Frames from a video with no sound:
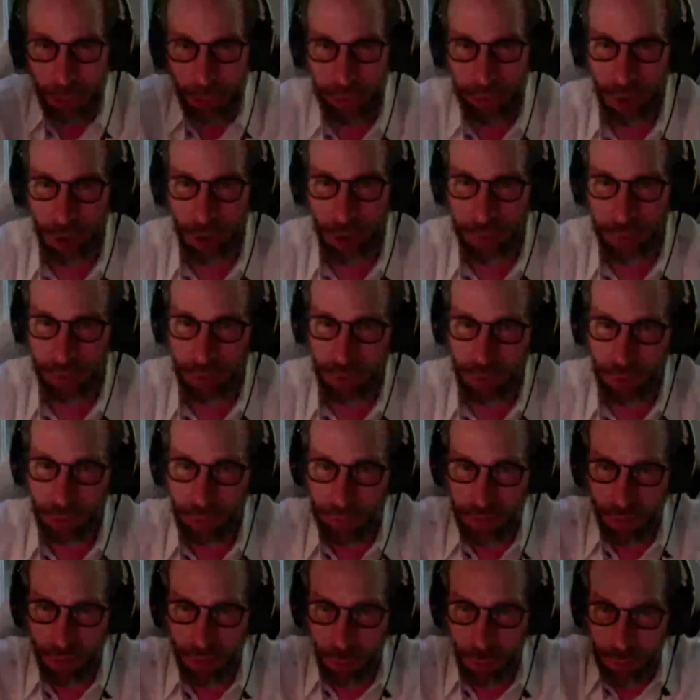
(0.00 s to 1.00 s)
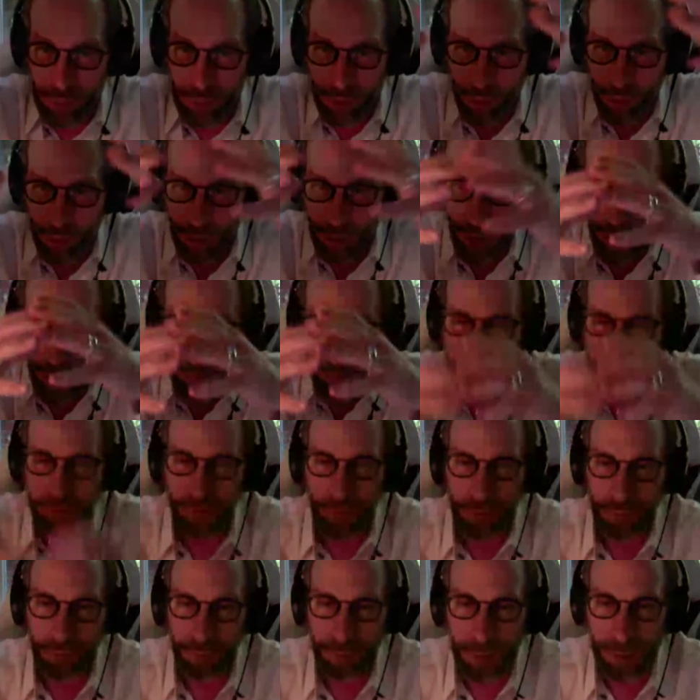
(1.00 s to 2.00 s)
it would cause the universe to recollapse
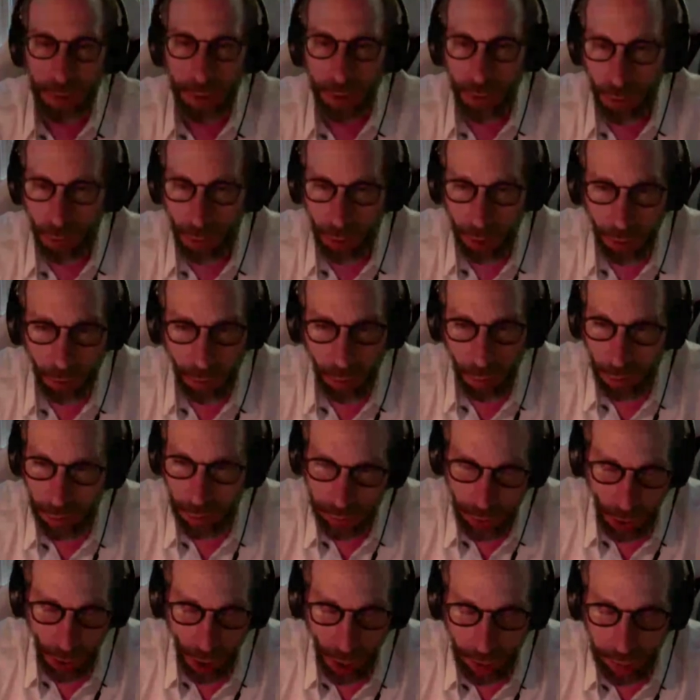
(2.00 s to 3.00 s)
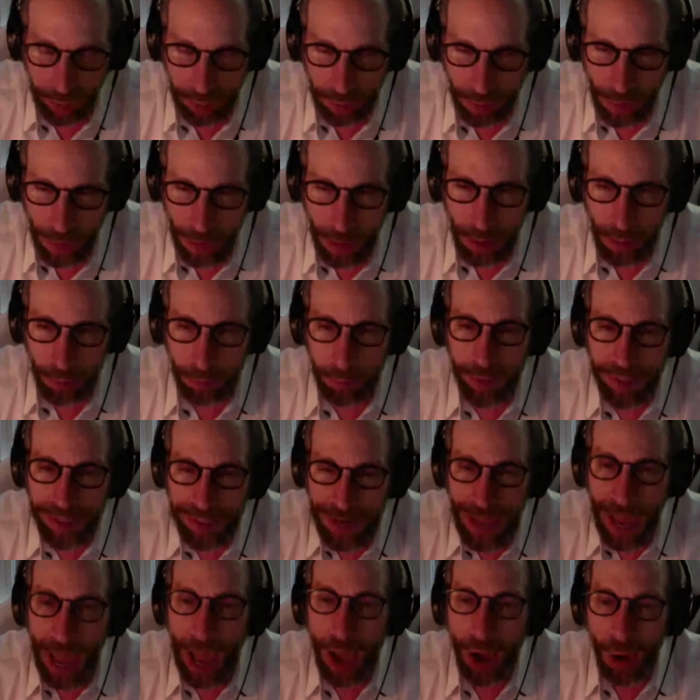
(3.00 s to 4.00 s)
or, or, or not. But
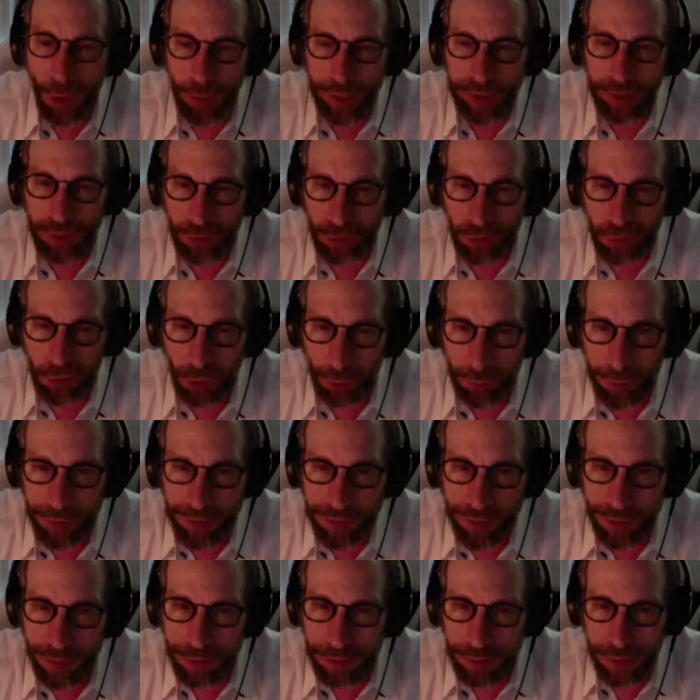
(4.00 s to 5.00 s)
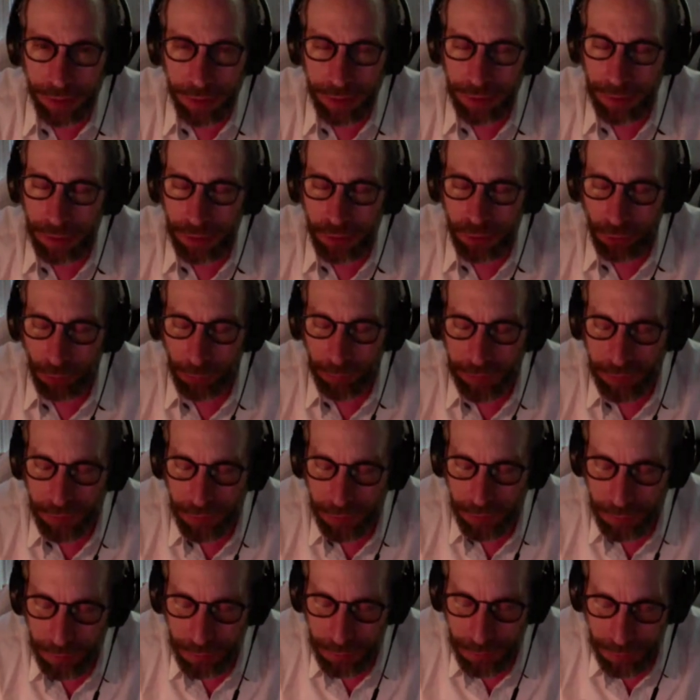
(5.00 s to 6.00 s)
now it determines that it, it,
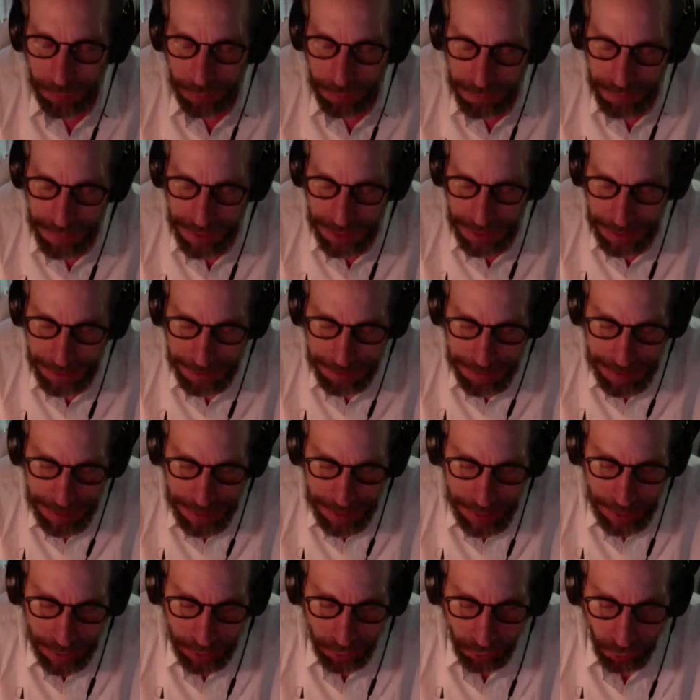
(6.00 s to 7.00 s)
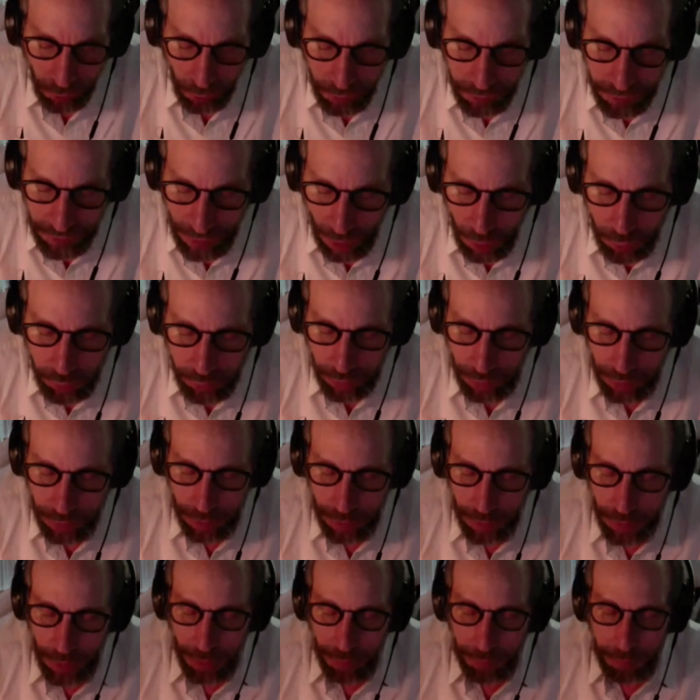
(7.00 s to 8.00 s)
determines, it, it turns out that
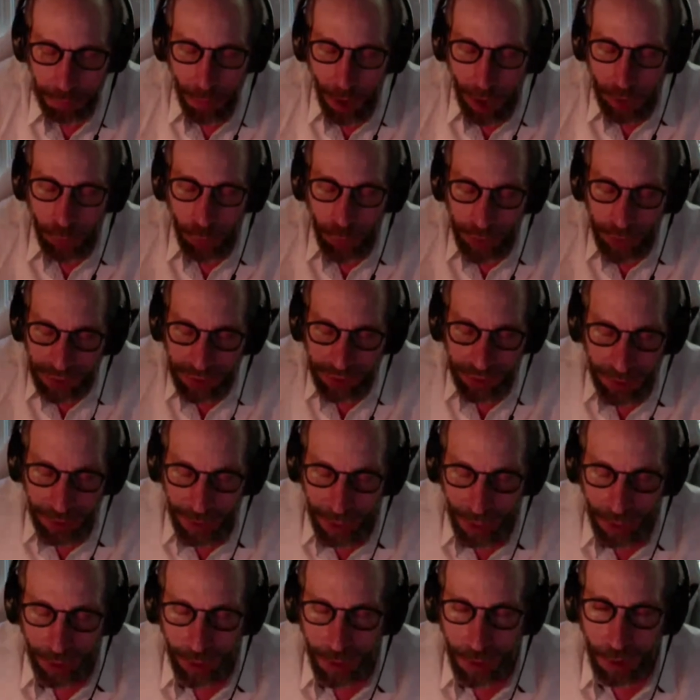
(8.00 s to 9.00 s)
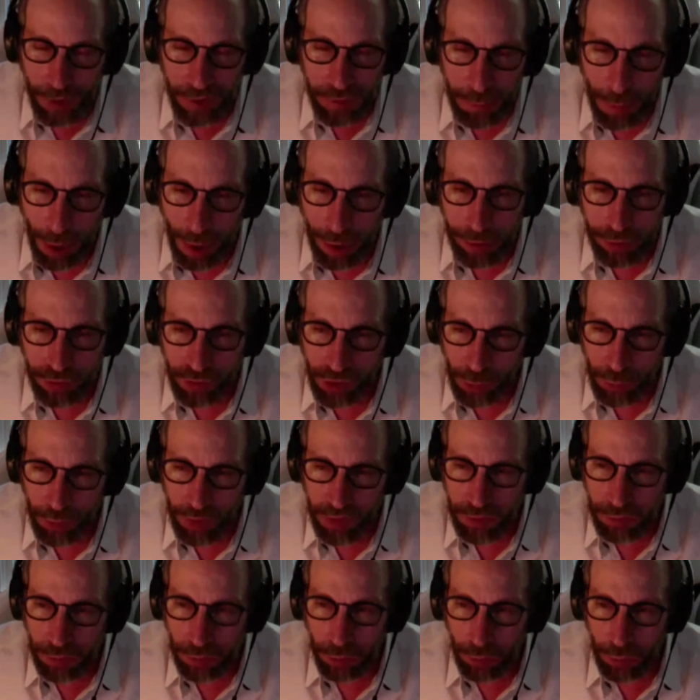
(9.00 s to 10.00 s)
my reason to get into cosmology
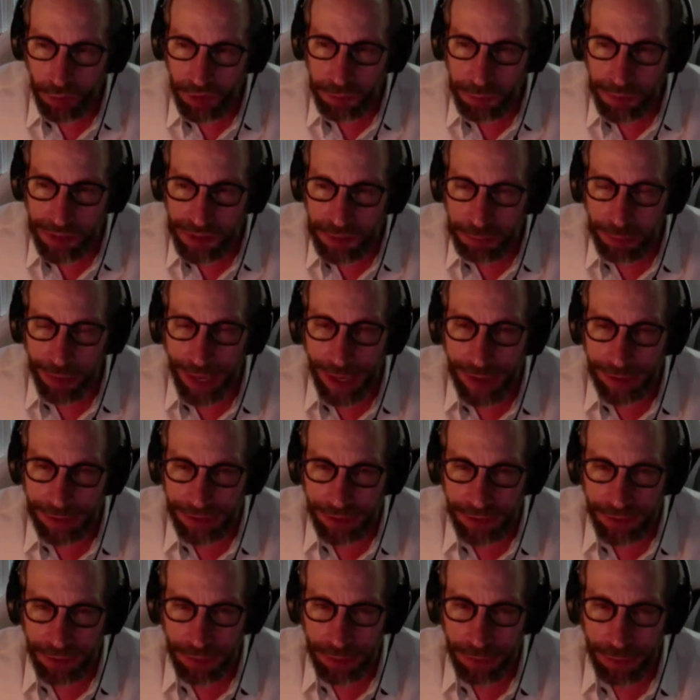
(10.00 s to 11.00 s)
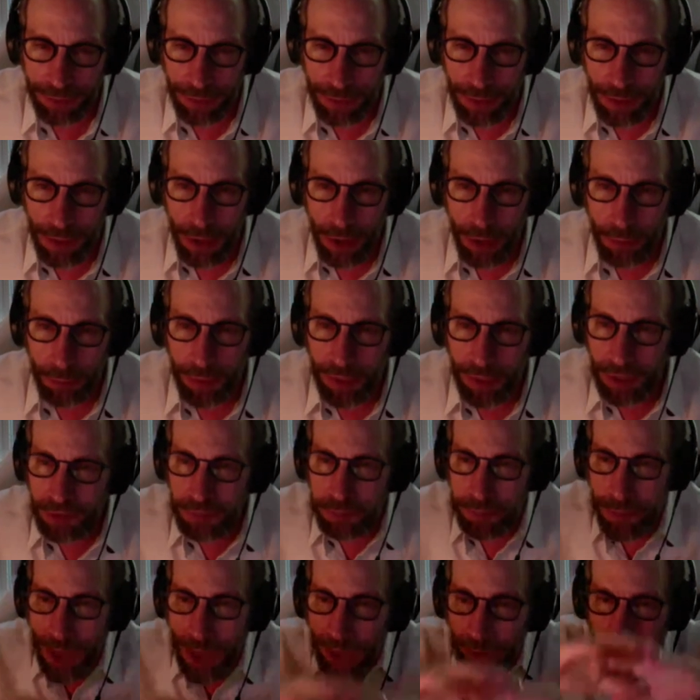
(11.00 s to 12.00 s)
was, was misplaced because
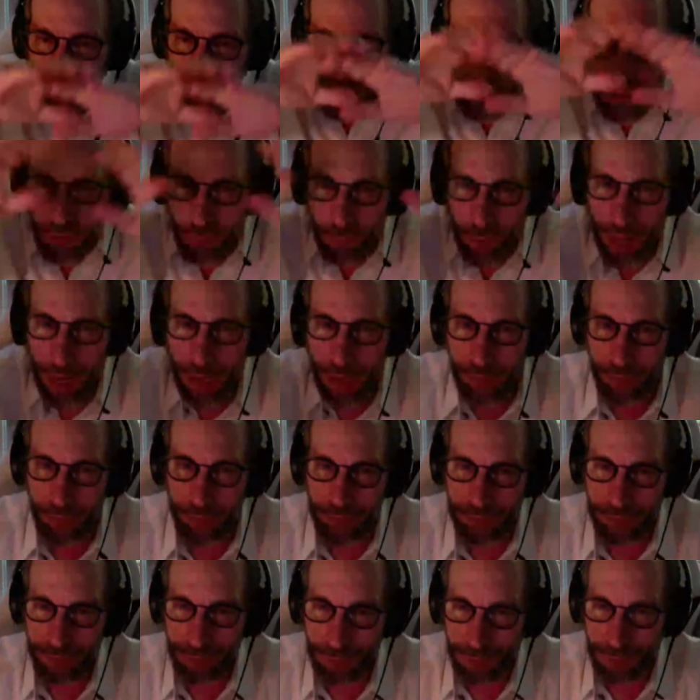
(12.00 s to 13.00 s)
matter is irrelevant.